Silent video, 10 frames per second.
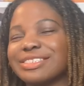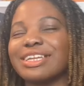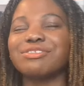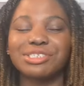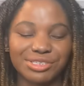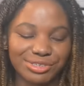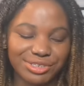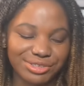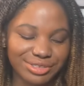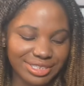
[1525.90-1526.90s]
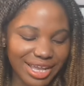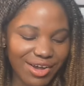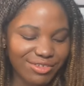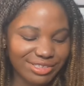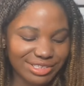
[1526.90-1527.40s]
That was so cute.
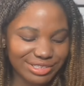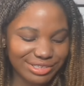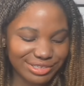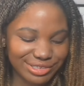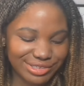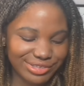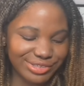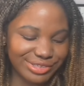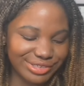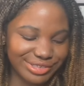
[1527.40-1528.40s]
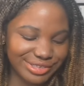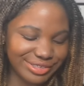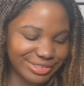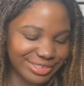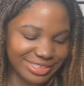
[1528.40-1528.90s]
That was so
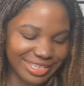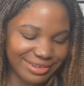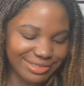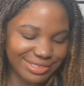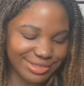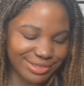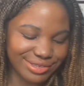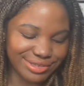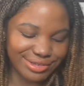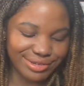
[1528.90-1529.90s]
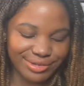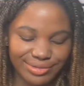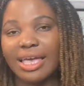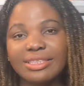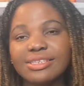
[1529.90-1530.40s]
cute. That was so
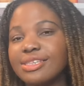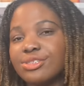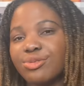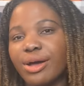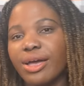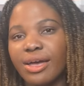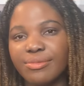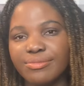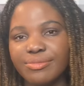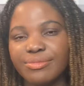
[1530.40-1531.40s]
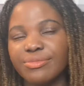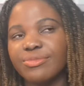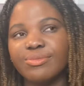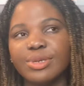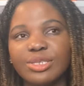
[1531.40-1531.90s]
cute. And this is where
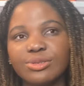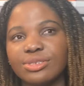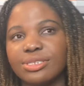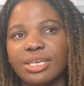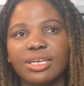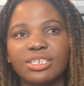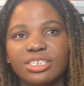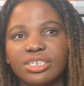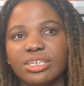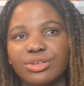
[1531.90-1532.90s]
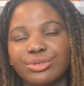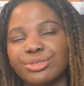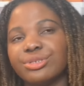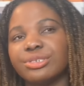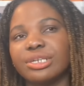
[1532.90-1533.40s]
Mino says
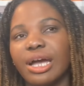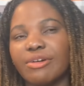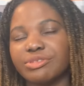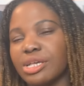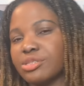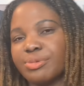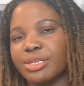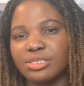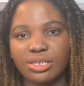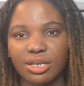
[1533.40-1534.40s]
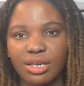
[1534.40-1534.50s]
"Gyuri have expressed